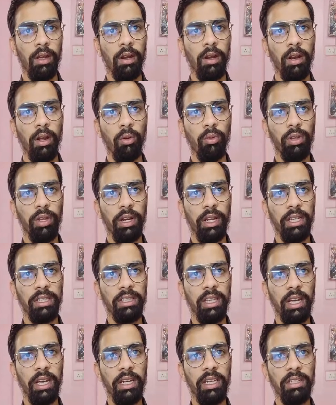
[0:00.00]
Now the
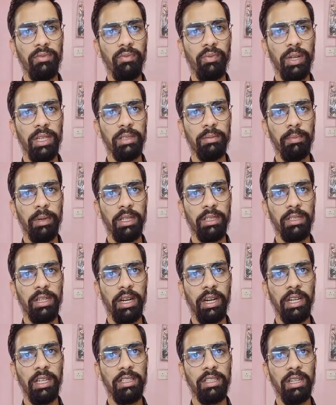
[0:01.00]
next line is face mask
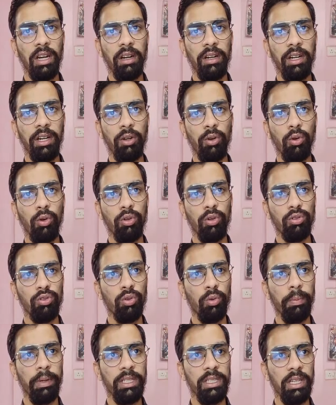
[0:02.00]
training started code.
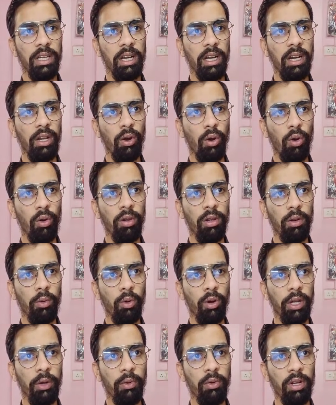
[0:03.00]
So basically all
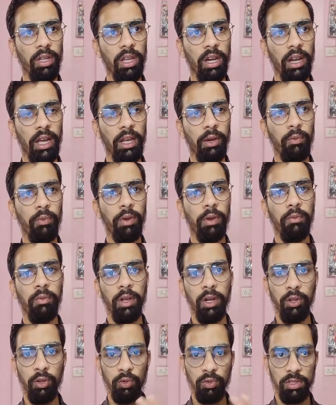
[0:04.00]
whatever the line we
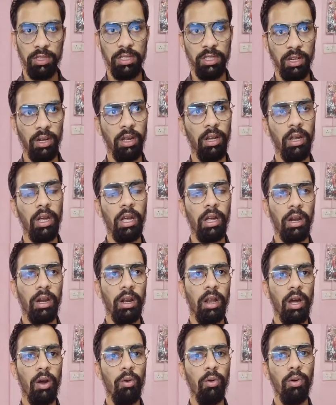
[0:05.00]
will use
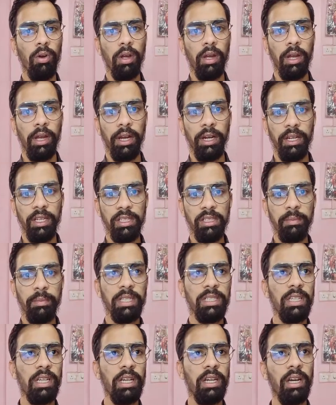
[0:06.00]
now, it is
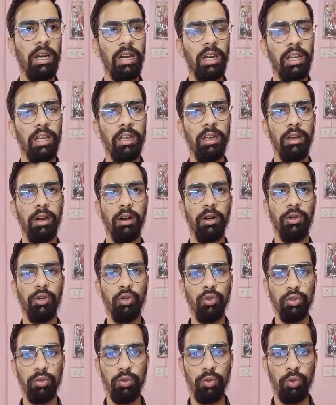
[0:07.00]
basically
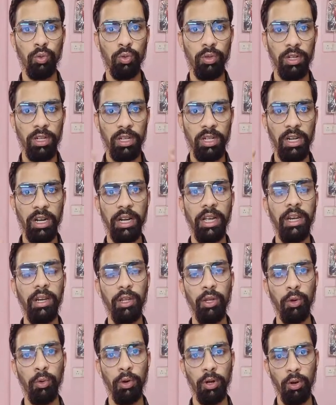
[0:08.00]
used to train
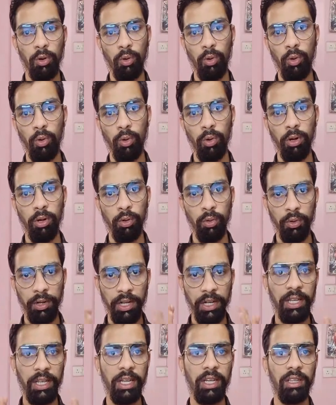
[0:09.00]
your code to
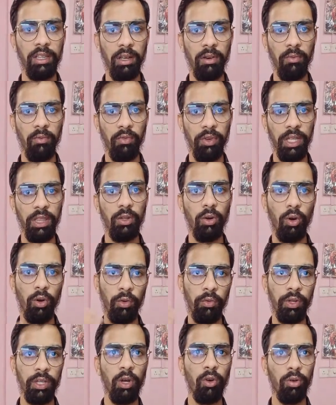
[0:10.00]
detect the with
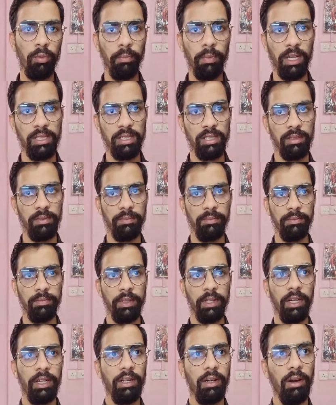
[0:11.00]
or without mask
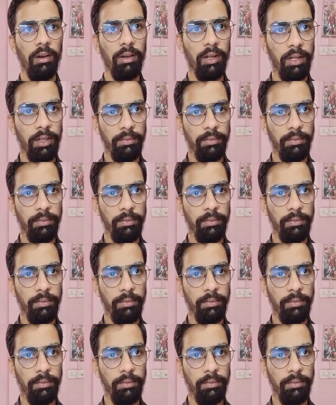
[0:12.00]
data.